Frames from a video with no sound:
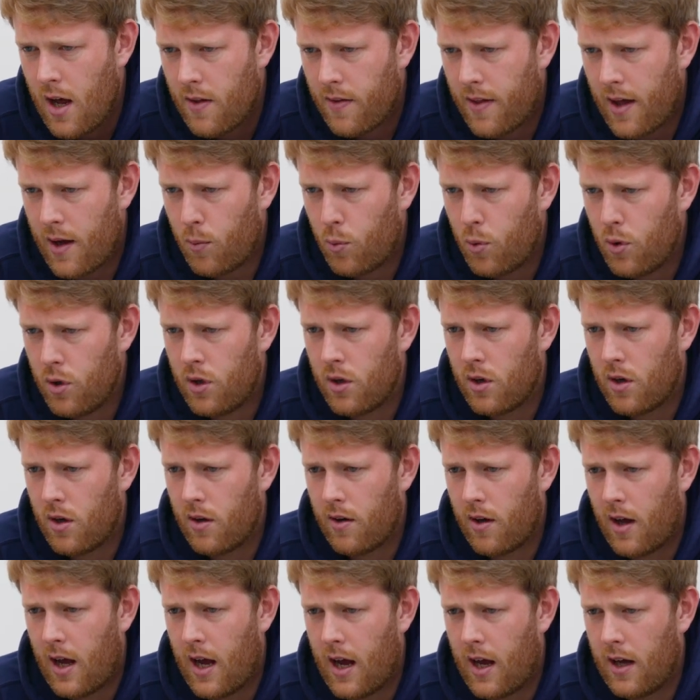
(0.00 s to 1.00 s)
they wouldn't
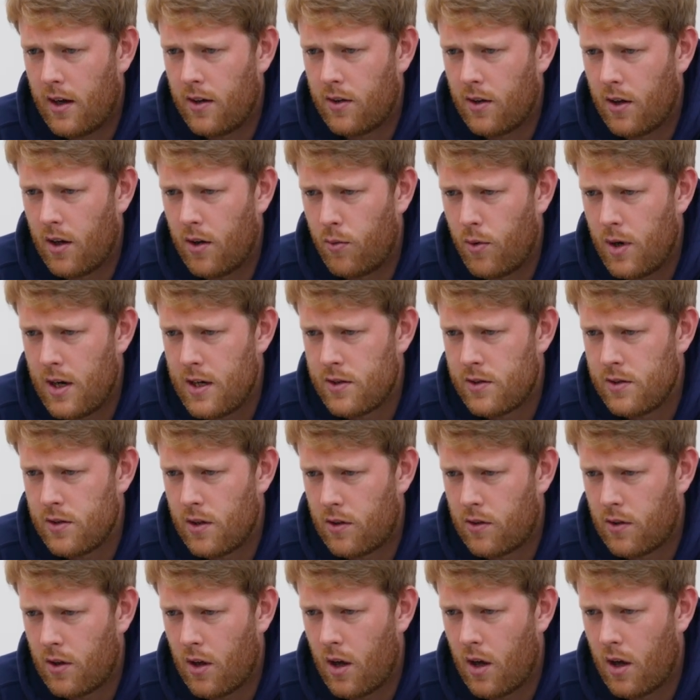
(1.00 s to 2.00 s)
have had a reason to
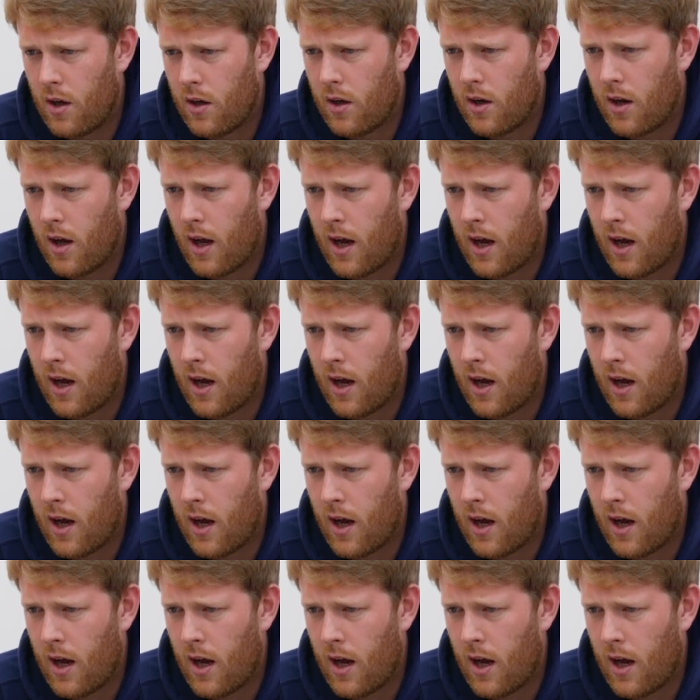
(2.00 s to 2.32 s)
turn